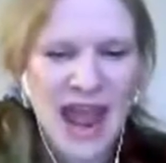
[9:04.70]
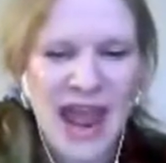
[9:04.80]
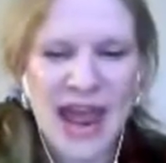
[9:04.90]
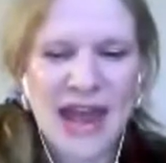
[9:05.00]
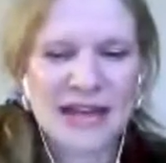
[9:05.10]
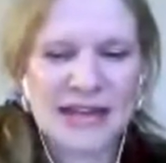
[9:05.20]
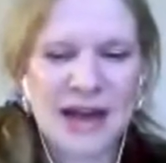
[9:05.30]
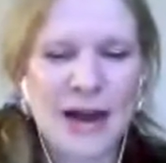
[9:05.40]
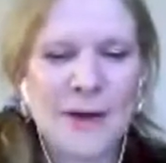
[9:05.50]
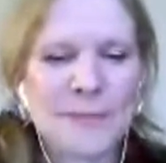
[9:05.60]
And
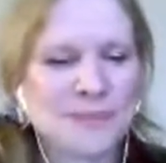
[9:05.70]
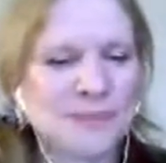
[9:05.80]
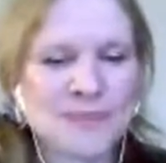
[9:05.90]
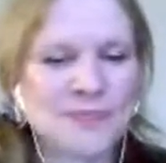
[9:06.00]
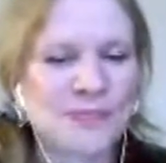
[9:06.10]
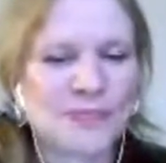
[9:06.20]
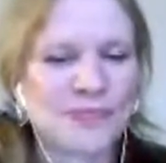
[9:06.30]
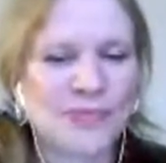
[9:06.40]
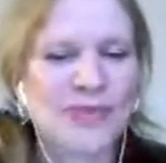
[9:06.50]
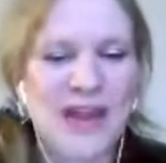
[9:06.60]

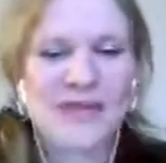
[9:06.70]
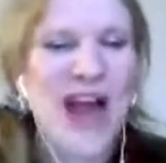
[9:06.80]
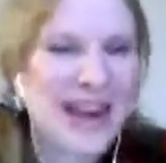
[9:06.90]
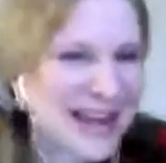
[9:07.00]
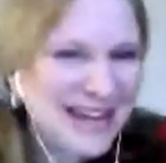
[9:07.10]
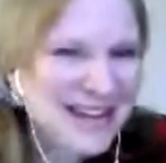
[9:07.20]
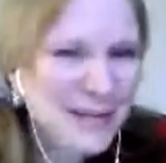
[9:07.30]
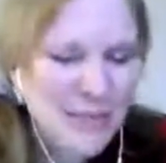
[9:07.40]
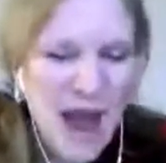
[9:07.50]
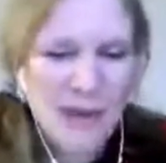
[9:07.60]
they've got to get to
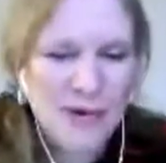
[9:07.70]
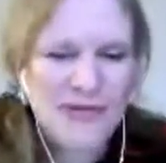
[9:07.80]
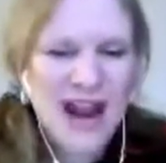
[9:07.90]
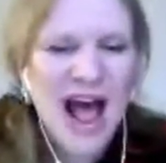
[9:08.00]
the bottom of it.